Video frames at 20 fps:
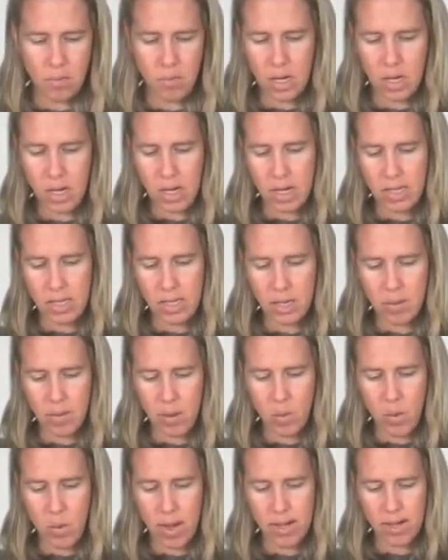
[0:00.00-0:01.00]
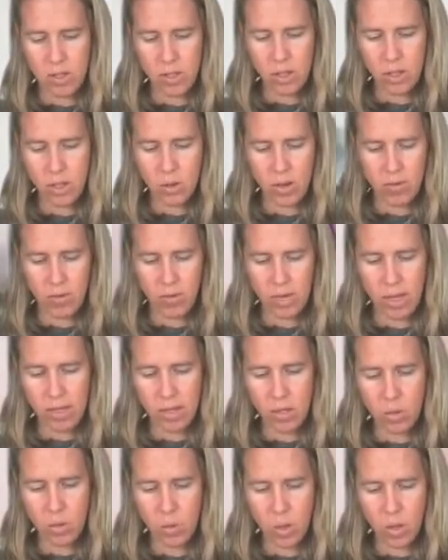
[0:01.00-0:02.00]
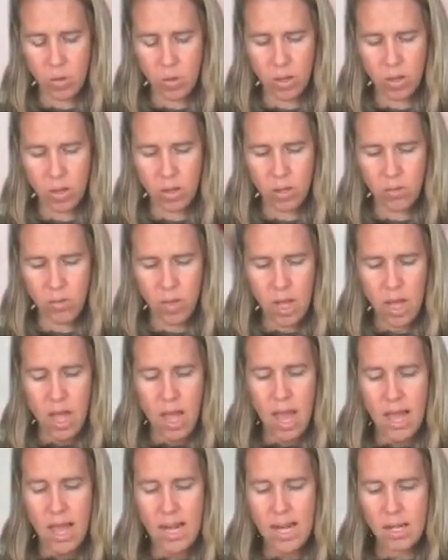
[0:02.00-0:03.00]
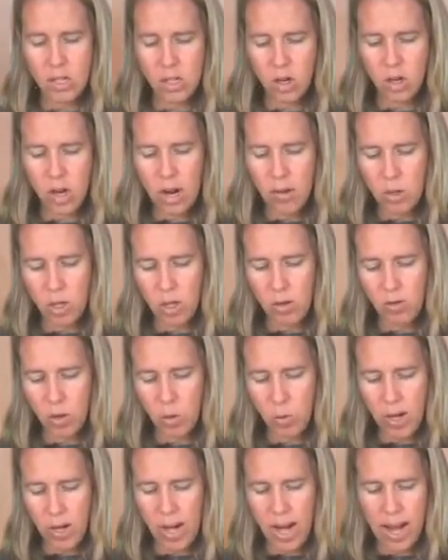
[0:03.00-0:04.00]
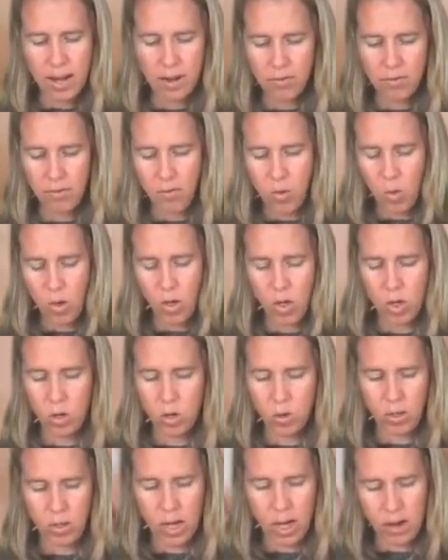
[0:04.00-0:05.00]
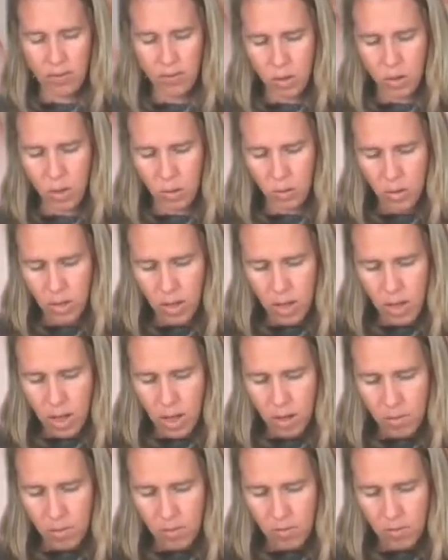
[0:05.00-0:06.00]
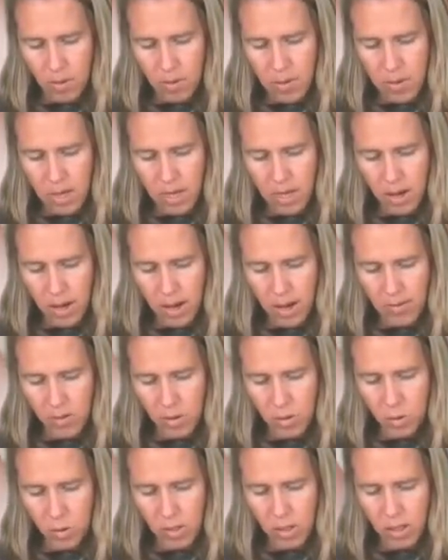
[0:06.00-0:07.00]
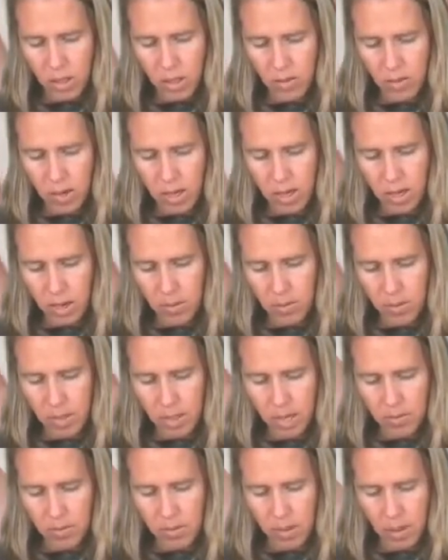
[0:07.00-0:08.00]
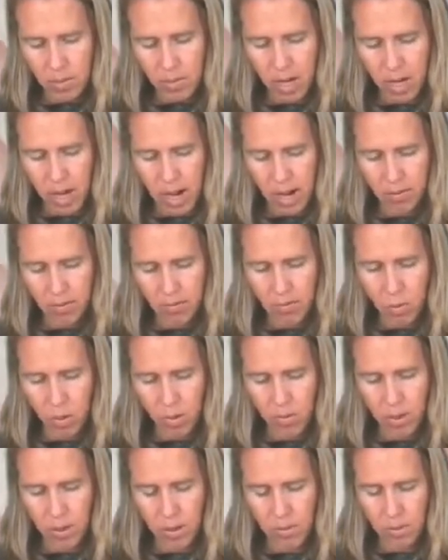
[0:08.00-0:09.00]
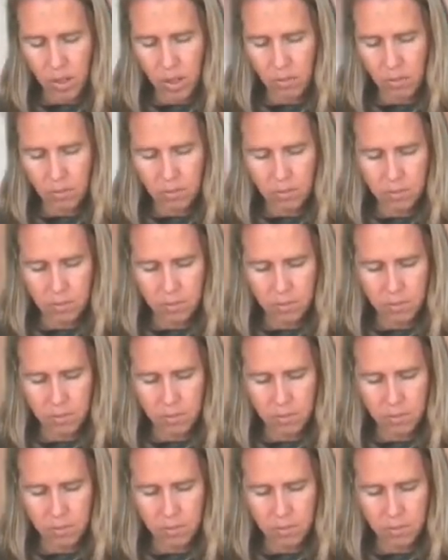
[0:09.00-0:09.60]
I'm going to cut down my wire just so I have less to work with. And here's your option if you want to add a 4, you don't have to. But from here, after twisting around a couple times, I'm going to add a 4 millimeter,